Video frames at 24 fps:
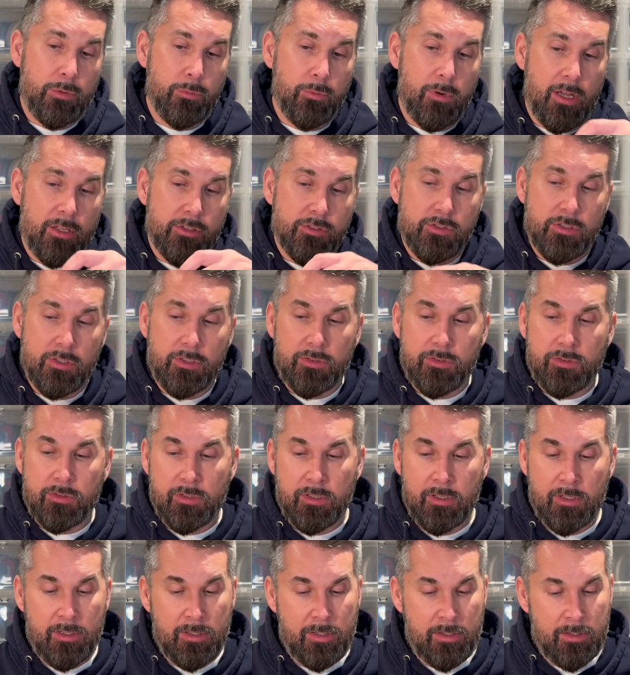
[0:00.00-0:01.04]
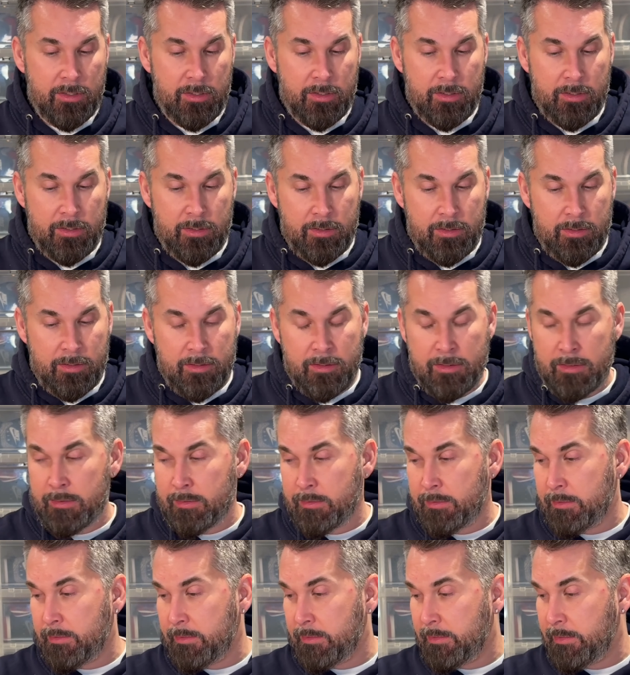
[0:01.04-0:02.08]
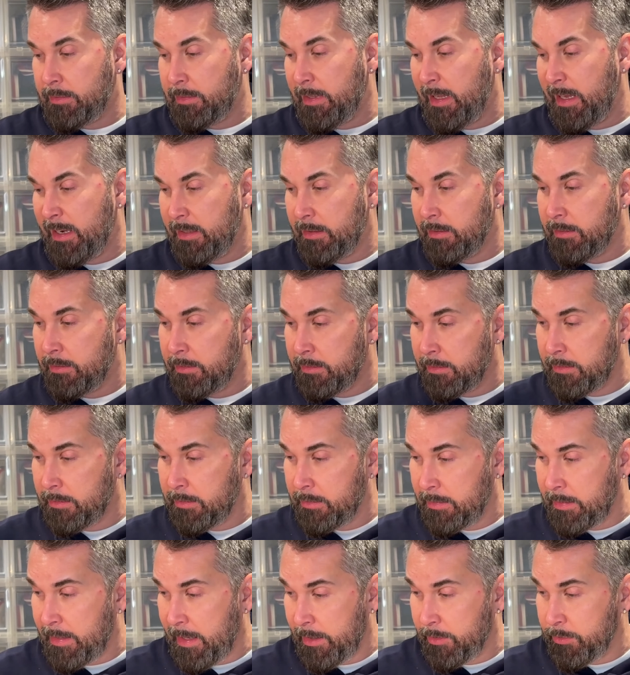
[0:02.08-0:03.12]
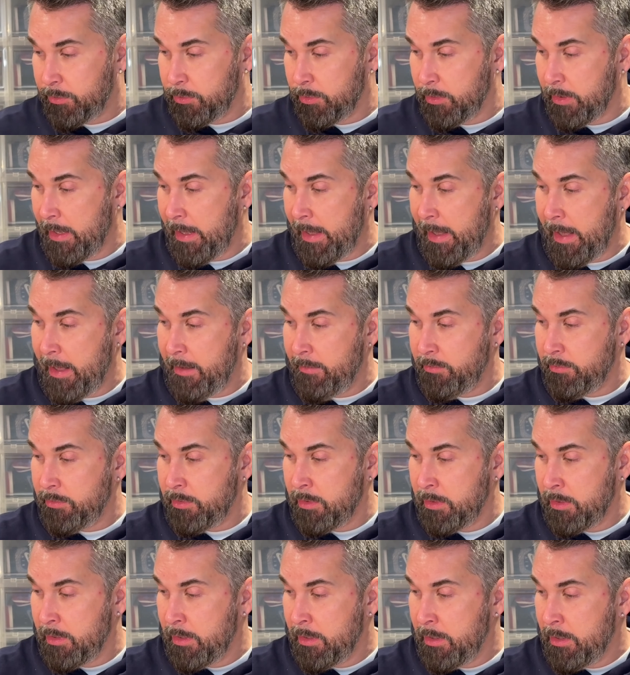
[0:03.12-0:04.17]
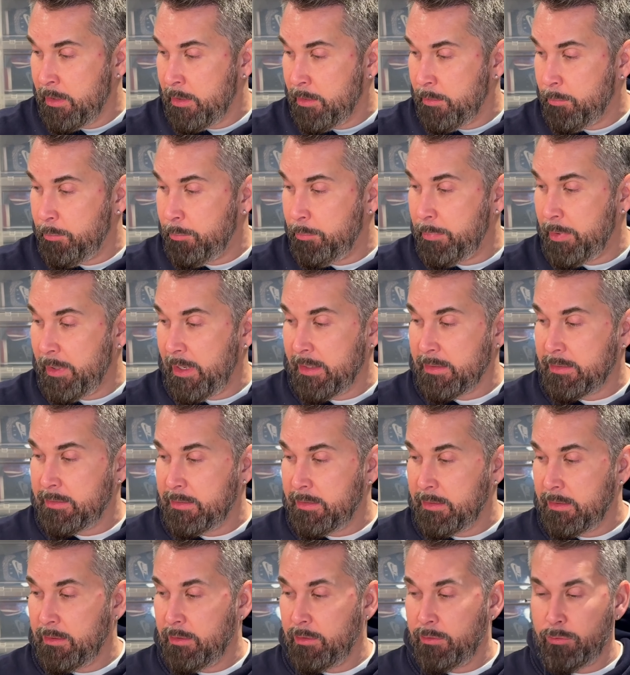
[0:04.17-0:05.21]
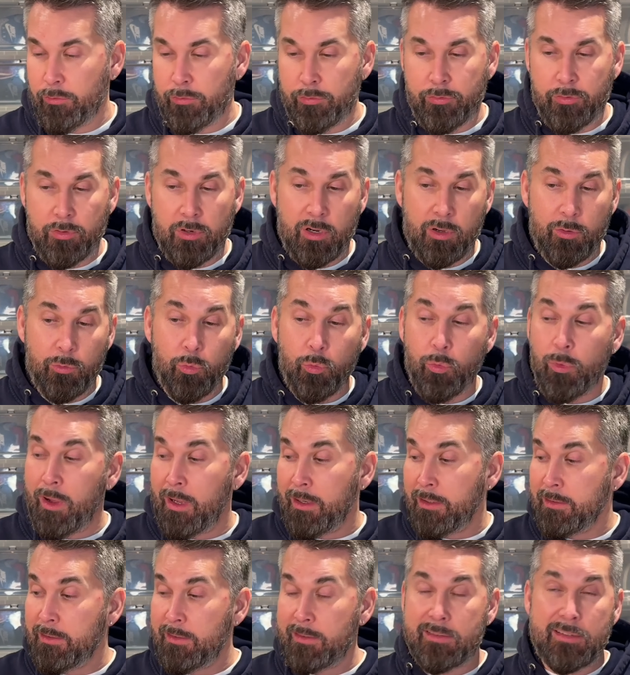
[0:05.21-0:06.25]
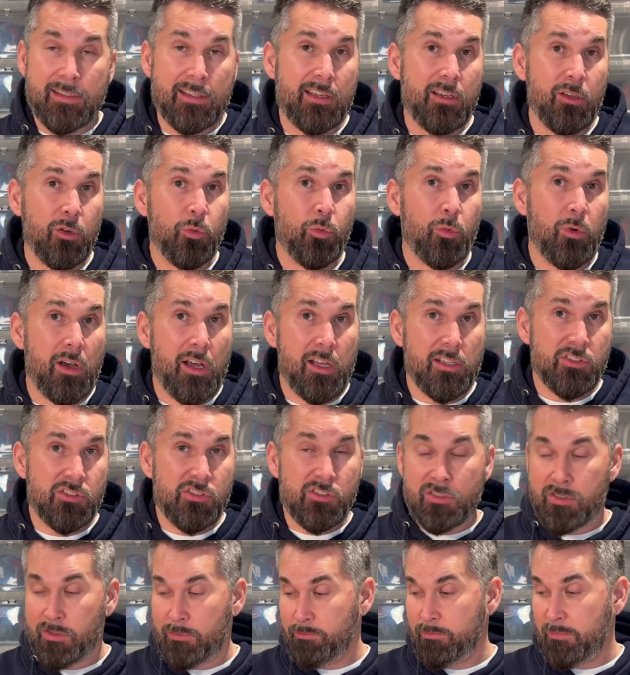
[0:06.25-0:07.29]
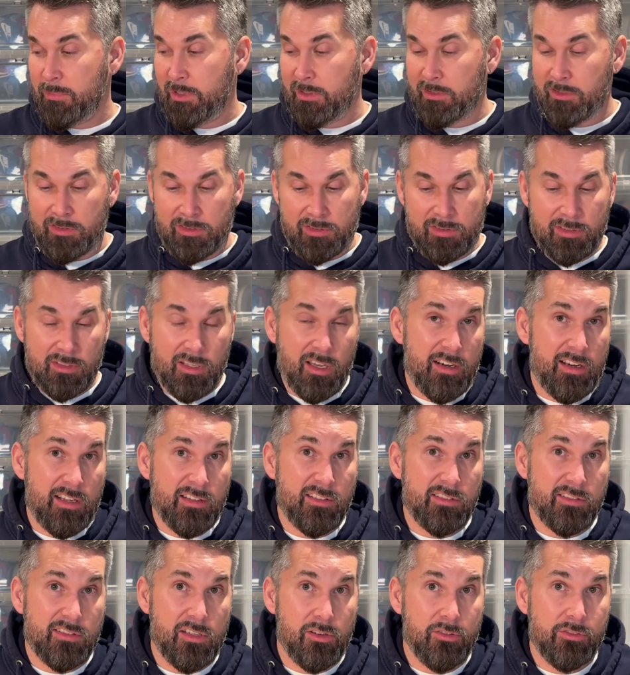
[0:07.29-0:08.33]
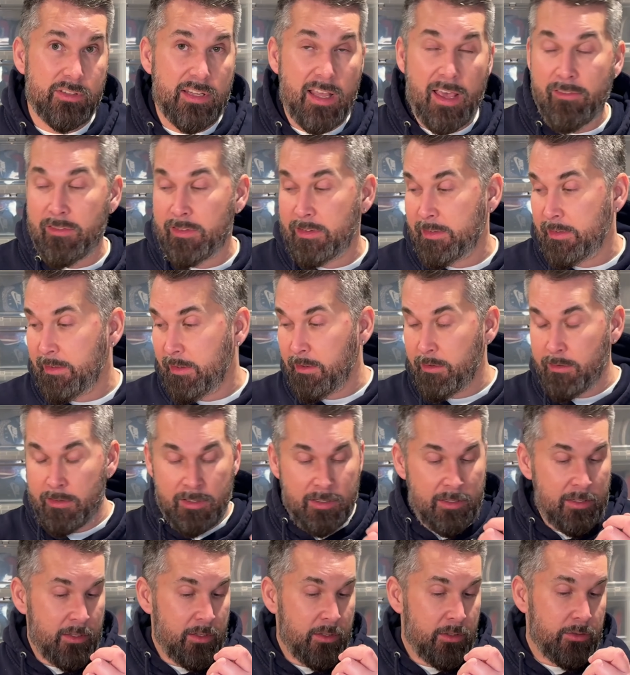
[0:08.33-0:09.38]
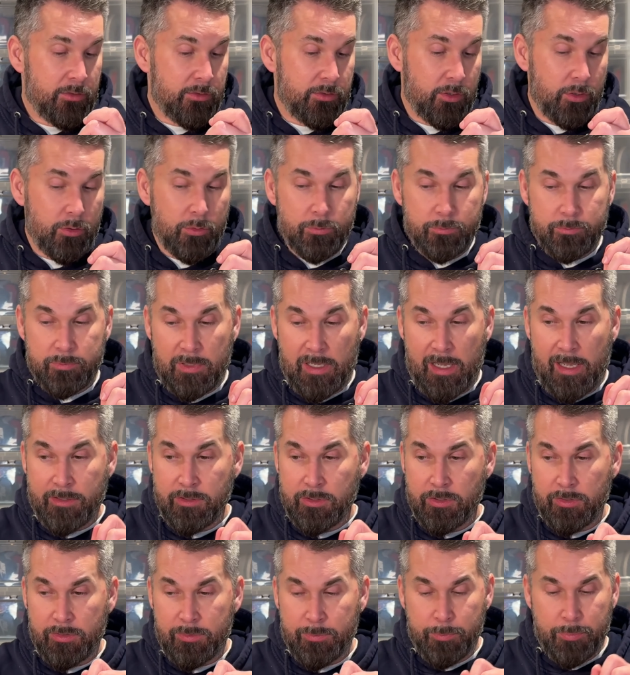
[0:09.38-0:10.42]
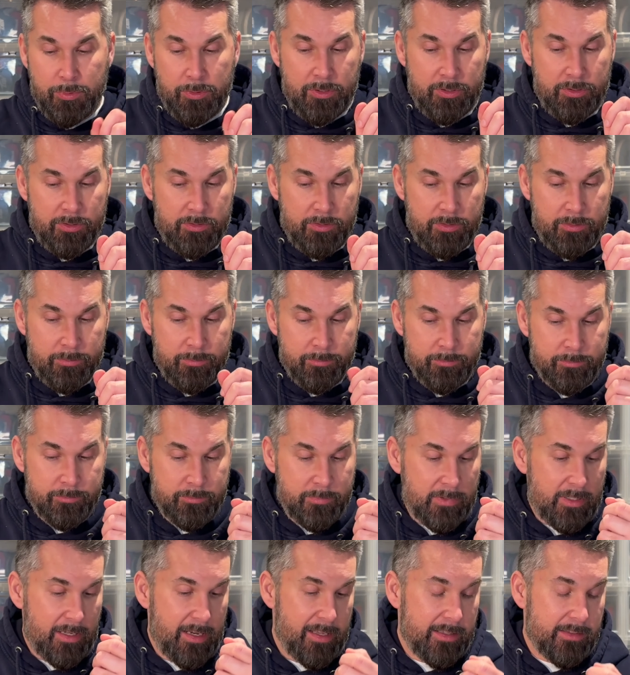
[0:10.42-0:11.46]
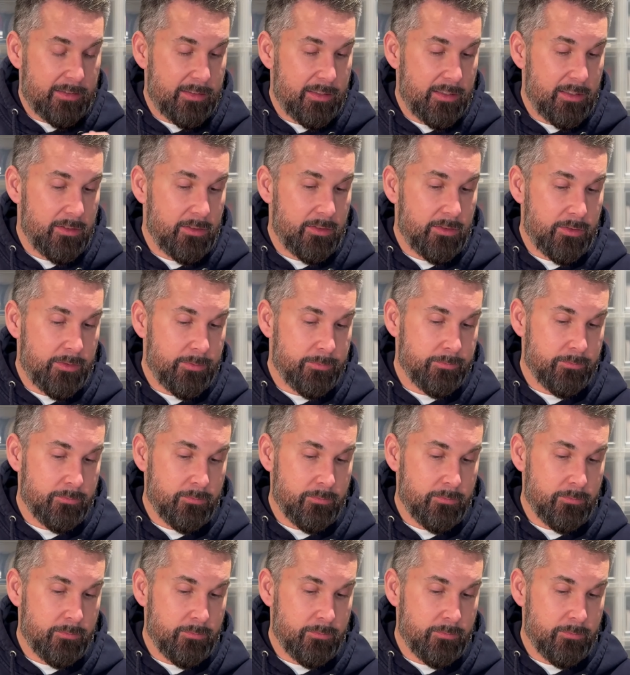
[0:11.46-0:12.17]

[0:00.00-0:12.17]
watches. That is nice to have, but for one single watch, it's unnecessary to have it there. So I just put it like this,